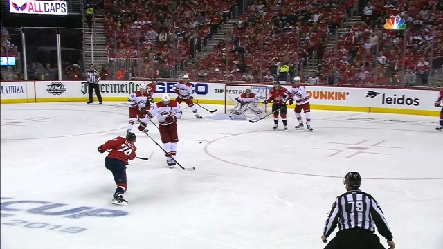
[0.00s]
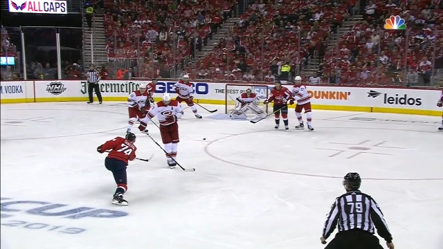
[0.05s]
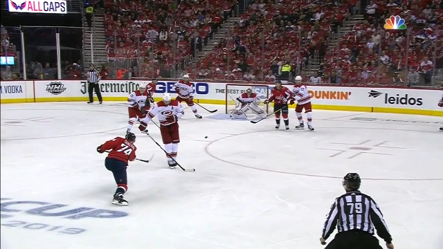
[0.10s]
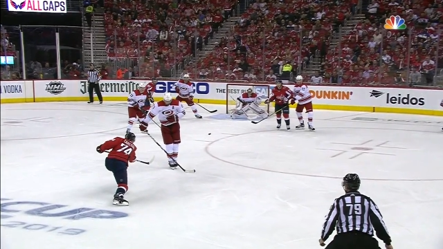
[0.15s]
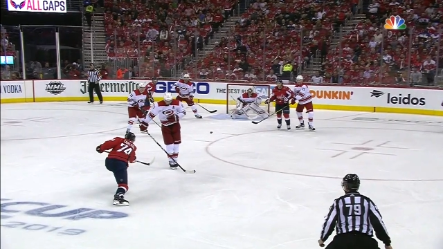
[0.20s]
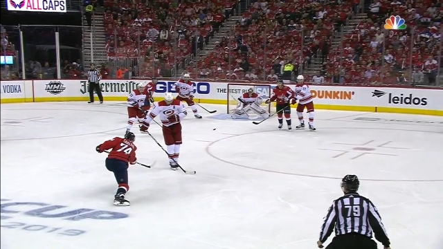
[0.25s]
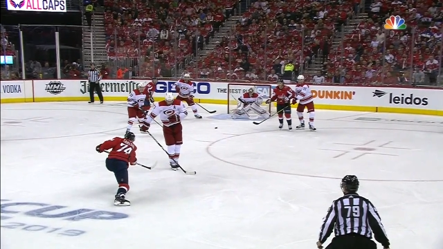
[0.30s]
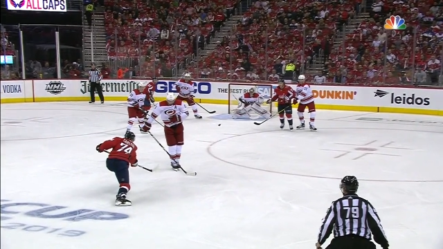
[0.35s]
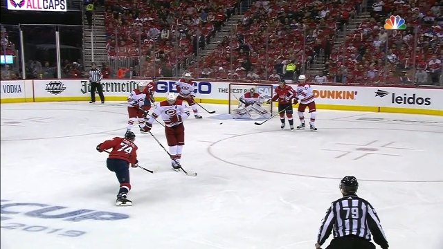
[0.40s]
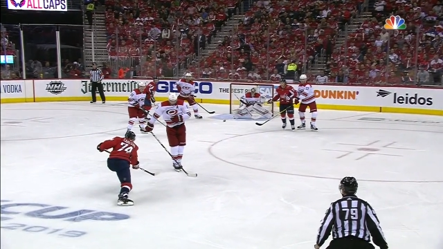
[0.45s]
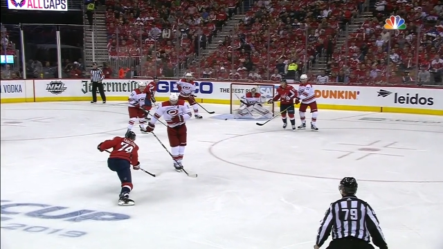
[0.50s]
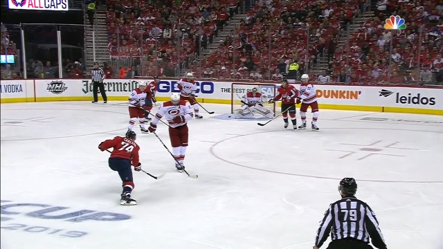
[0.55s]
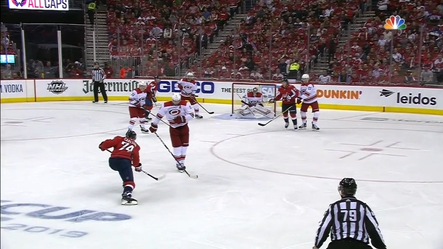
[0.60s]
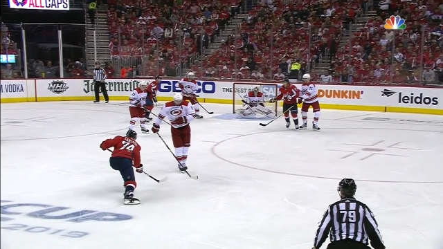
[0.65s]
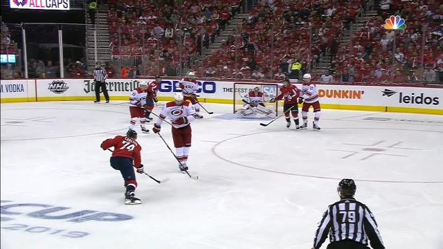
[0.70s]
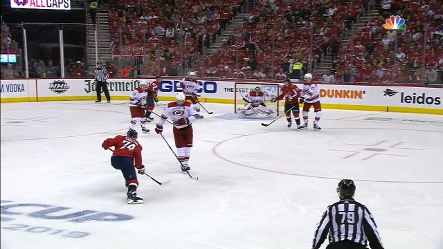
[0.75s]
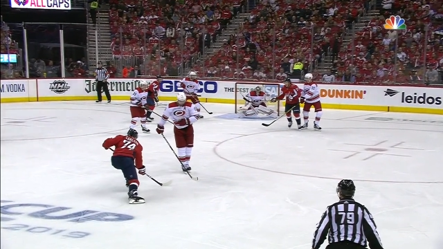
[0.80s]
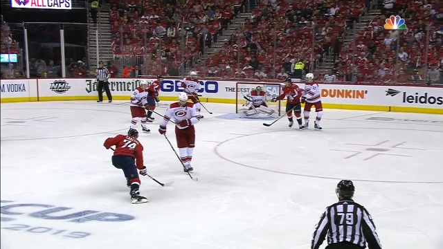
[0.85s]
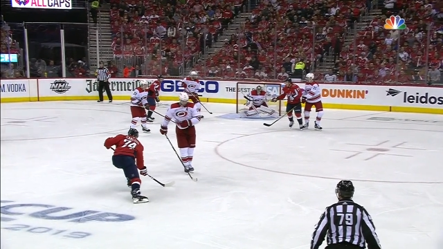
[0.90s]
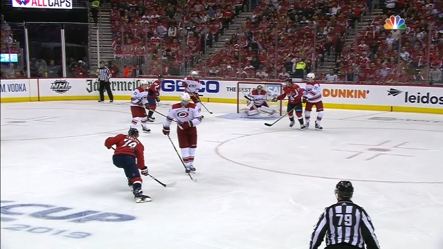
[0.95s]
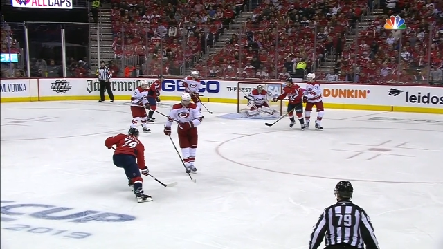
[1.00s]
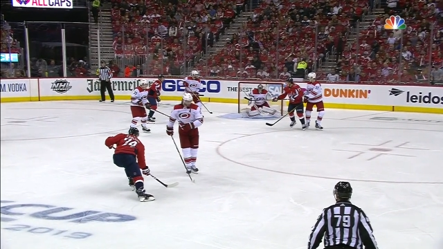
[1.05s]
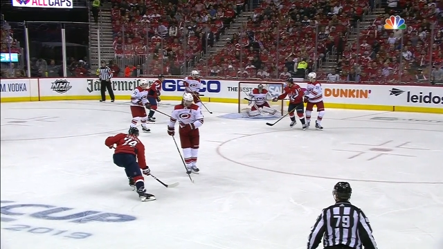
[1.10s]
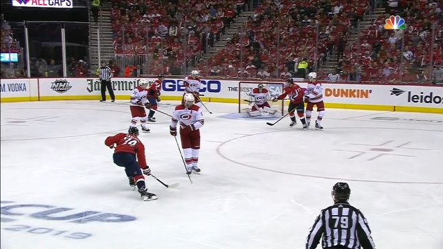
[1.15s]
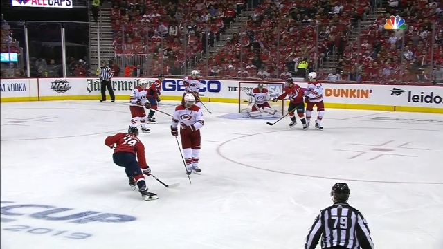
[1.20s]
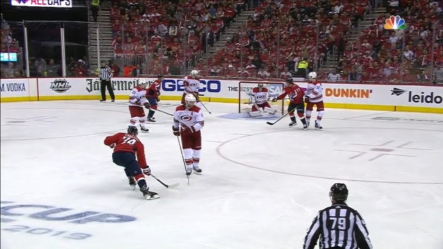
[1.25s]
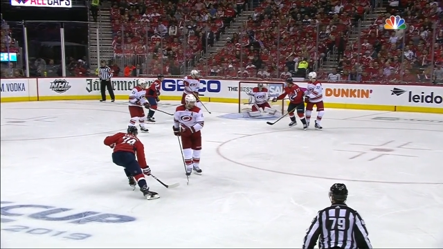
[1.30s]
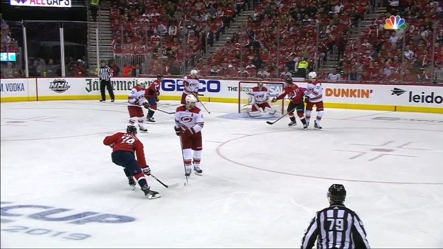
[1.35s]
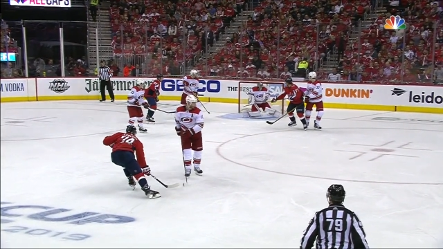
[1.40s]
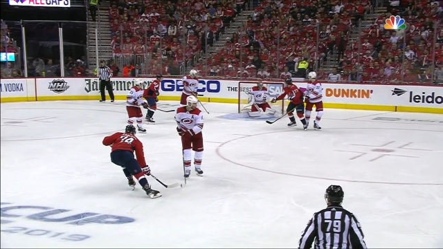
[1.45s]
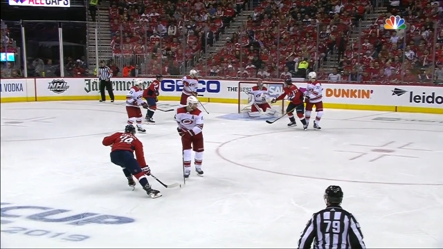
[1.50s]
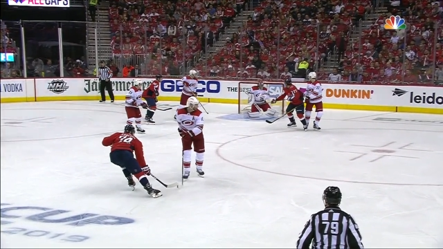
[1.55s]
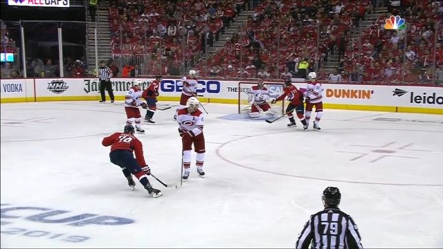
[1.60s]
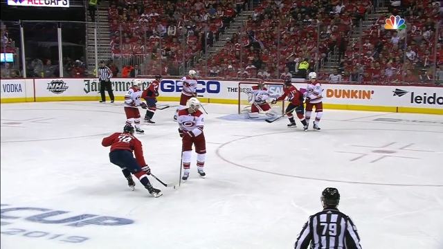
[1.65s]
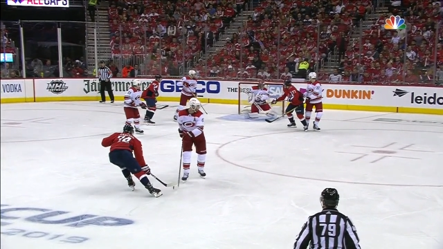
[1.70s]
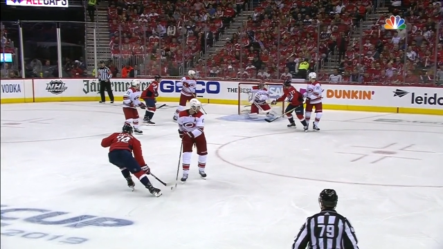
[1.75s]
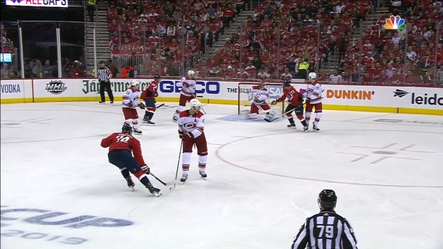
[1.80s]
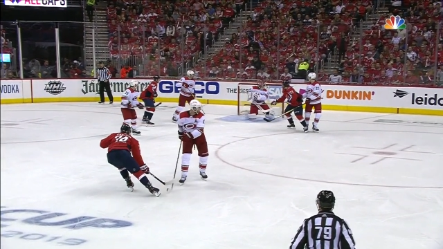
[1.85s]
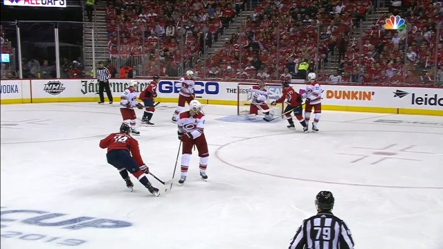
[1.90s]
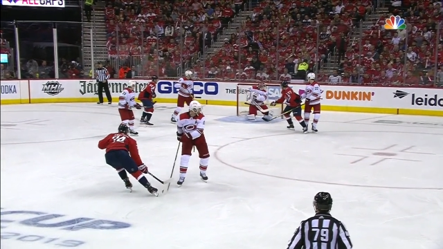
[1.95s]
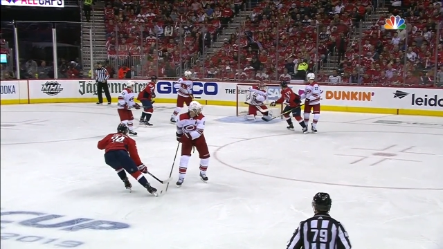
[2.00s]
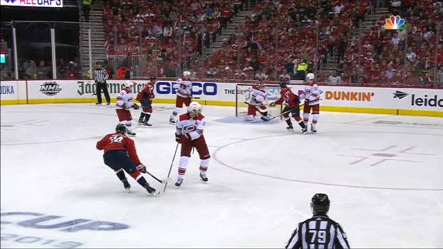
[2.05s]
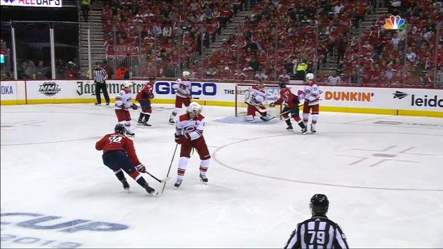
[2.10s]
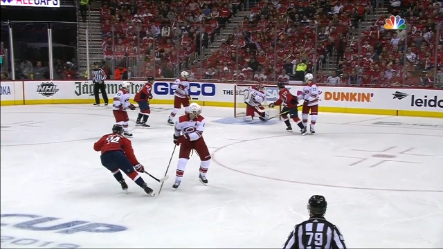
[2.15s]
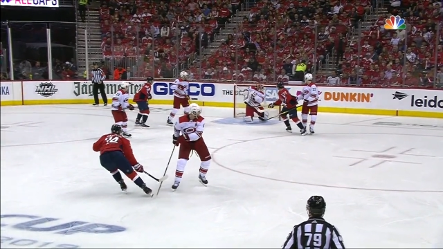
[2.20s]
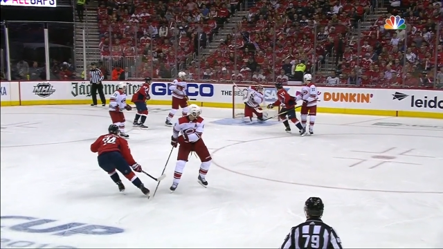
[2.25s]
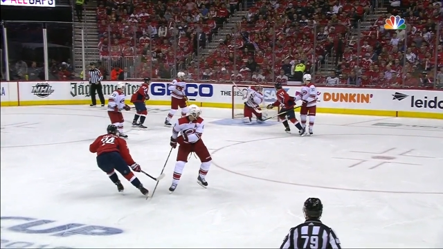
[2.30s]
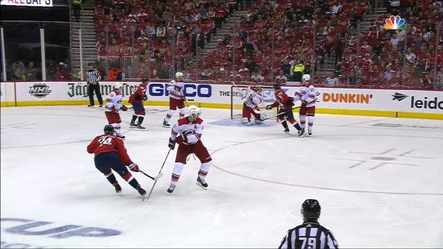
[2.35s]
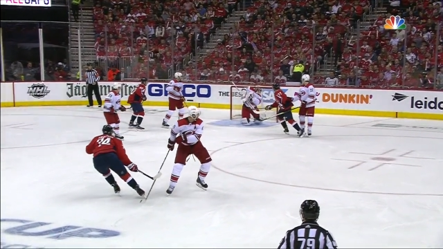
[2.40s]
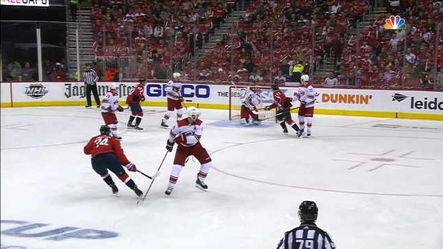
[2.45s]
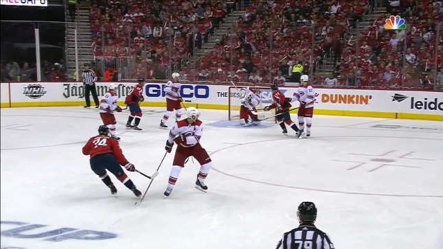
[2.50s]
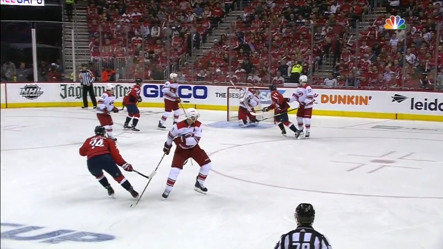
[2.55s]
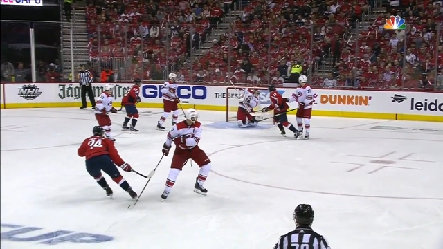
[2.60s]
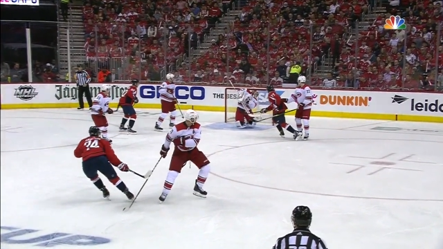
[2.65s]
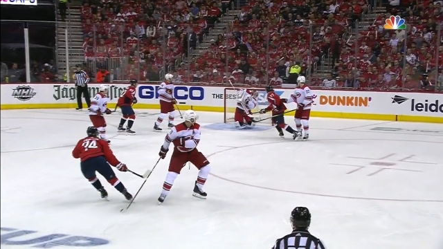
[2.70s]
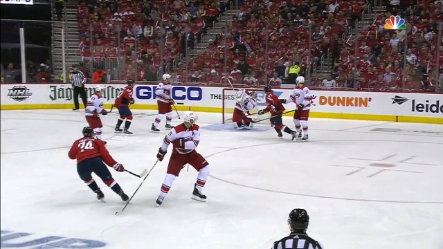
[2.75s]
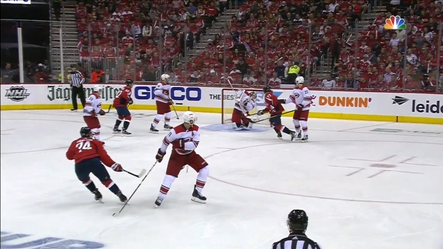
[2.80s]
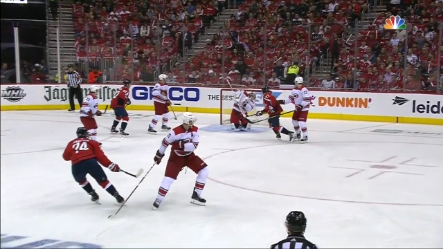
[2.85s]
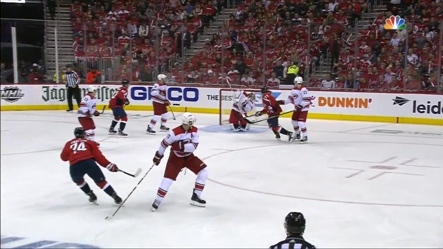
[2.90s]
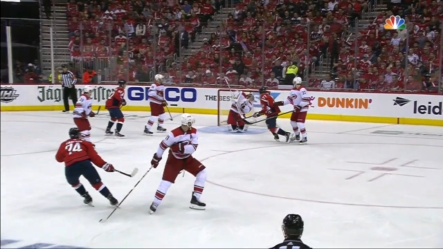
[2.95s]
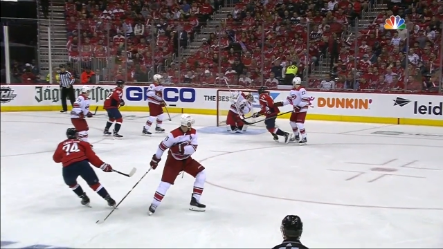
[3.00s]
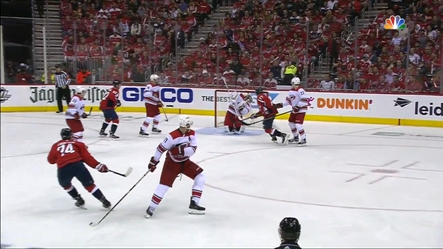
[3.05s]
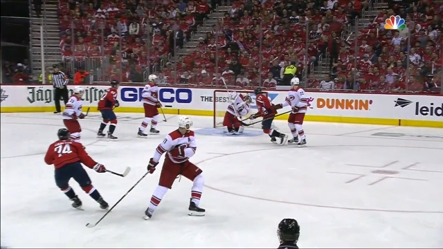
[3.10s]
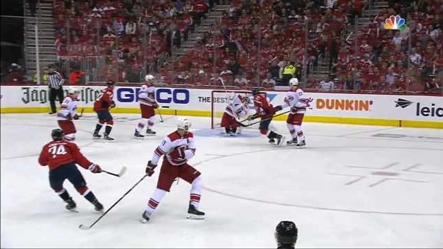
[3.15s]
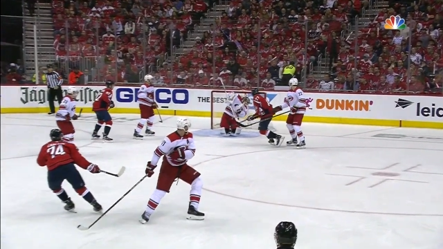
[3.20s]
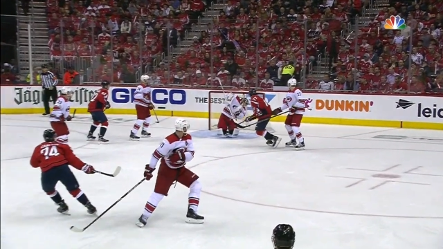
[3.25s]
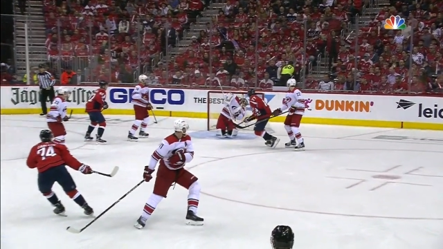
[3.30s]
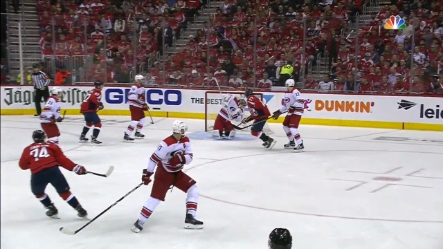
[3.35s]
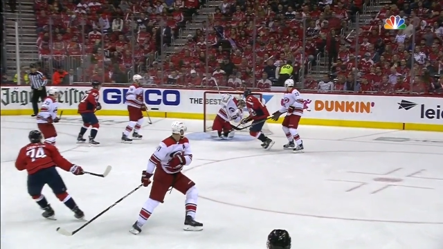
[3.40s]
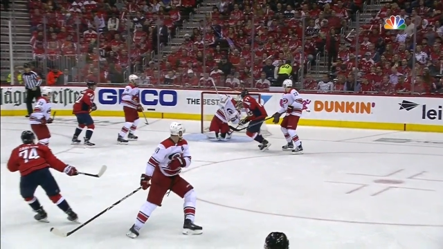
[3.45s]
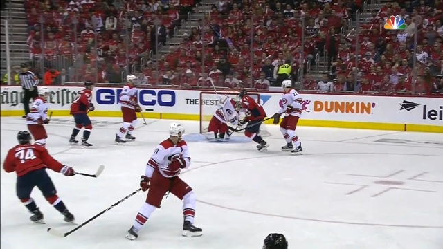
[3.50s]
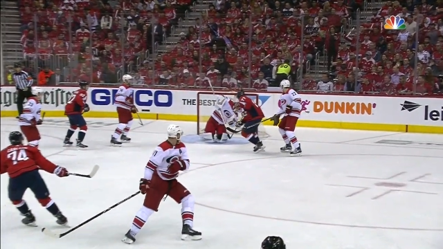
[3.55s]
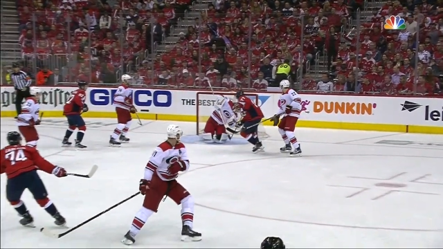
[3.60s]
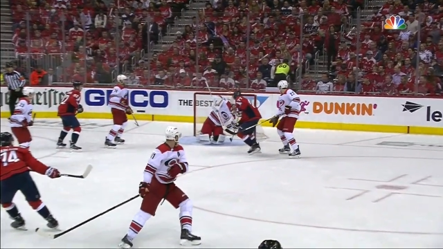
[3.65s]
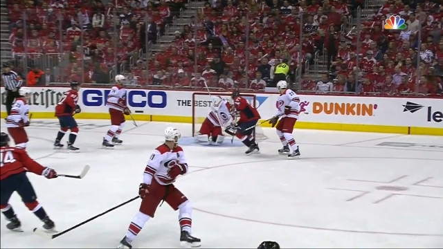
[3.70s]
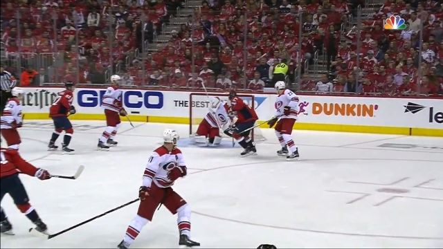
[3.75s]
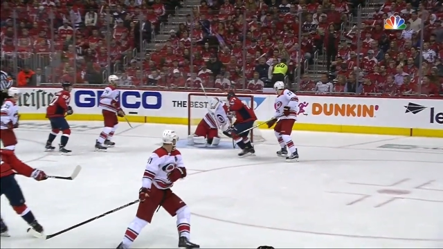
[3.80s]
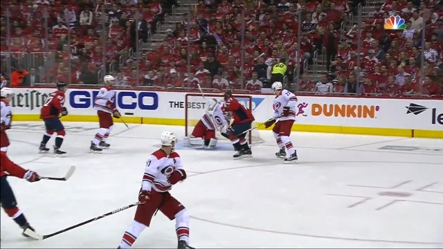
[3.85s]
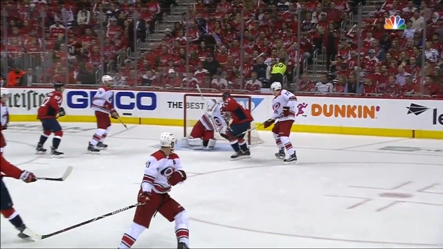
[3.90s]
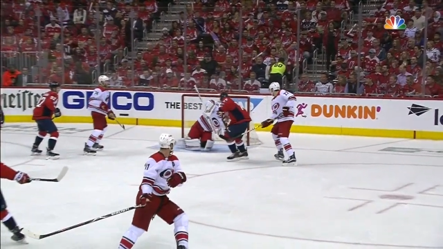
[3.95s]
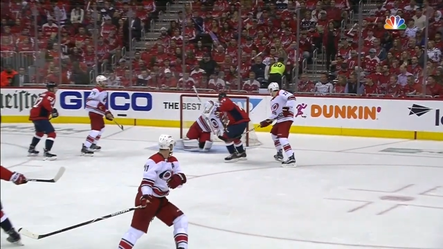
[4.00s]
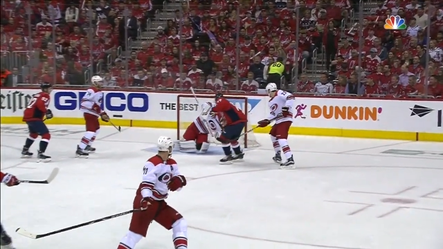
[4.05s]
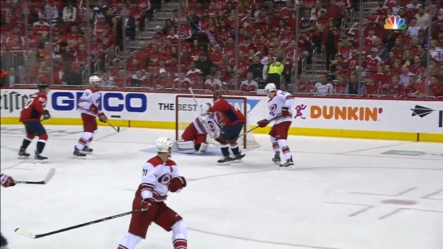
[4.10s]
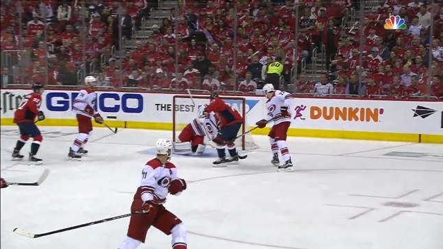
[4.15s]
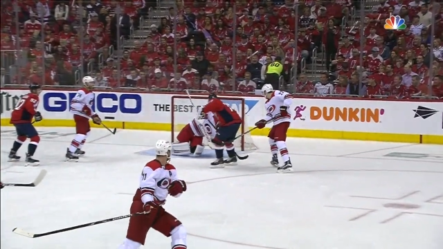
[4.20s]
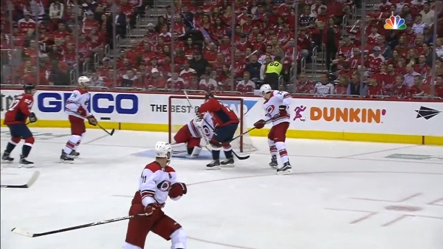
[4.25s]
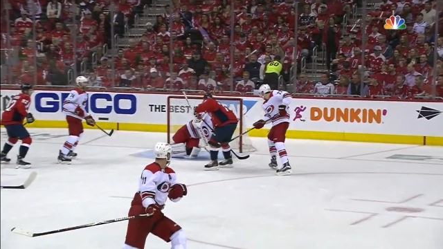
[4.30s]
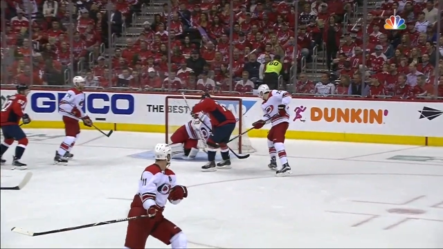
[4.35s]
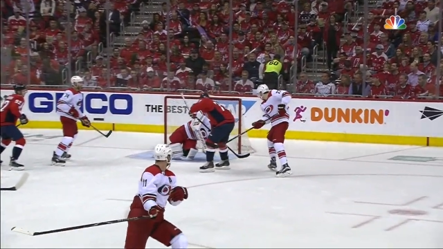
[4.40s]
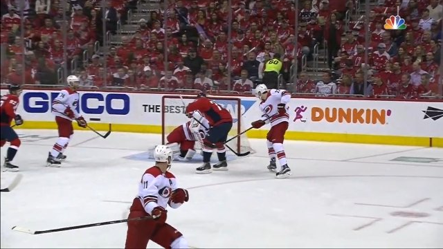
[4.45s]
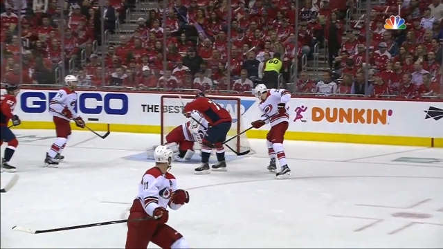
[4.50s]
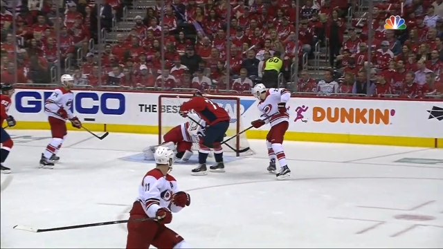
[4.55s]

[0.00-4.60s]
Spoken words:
[unreadable: no face in view]